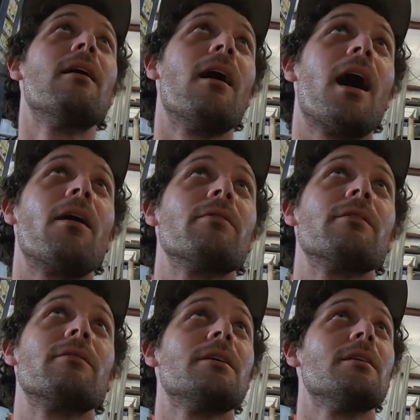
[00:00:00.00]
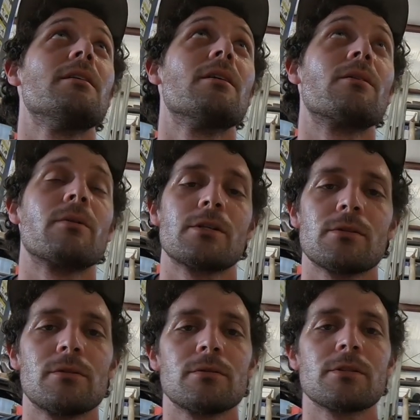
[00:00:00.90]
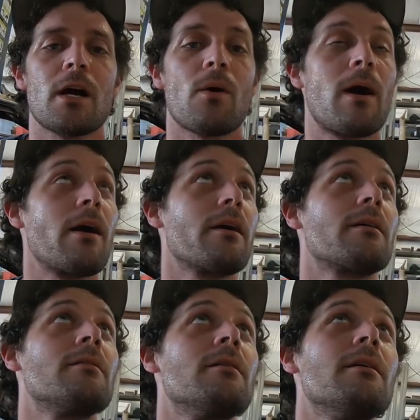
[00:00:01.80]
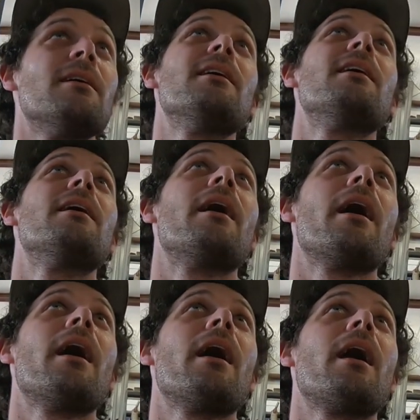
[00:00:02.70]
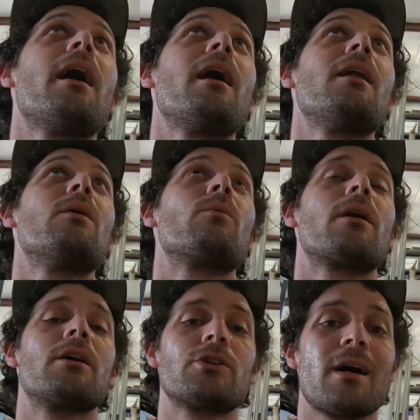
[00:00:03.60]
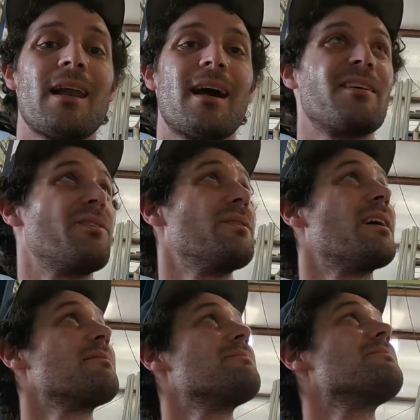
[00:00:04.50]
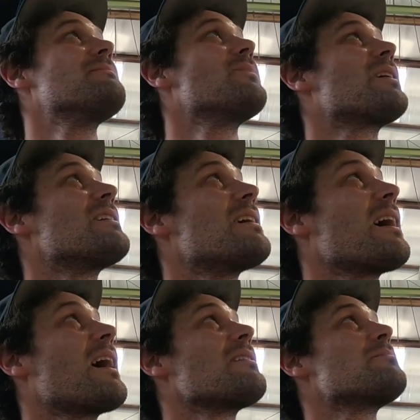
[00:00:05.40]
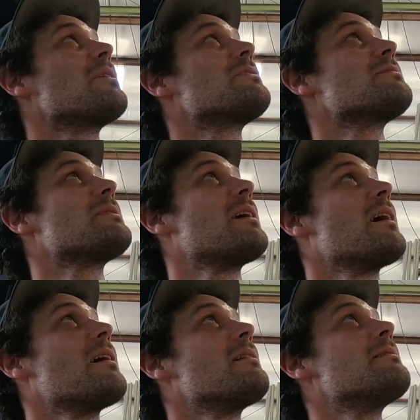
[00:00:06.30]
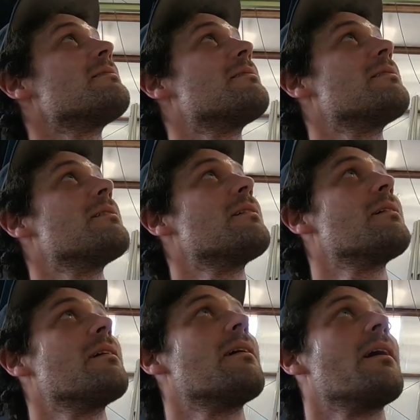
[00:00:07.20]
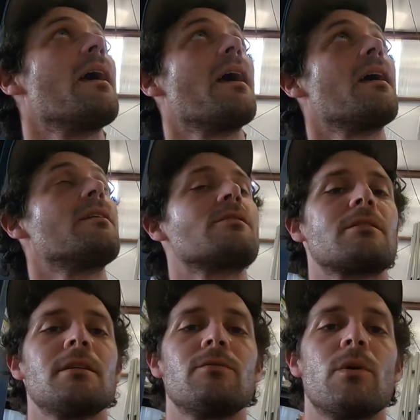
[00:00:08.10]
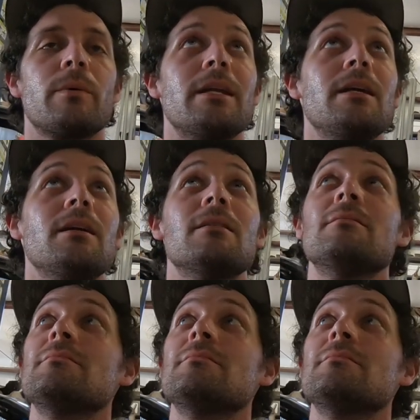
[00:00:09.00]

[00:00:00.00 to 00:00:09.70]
off of the original stock wiring, and we're going to try not to do that. We're going to take out as much as we can and just leave what we need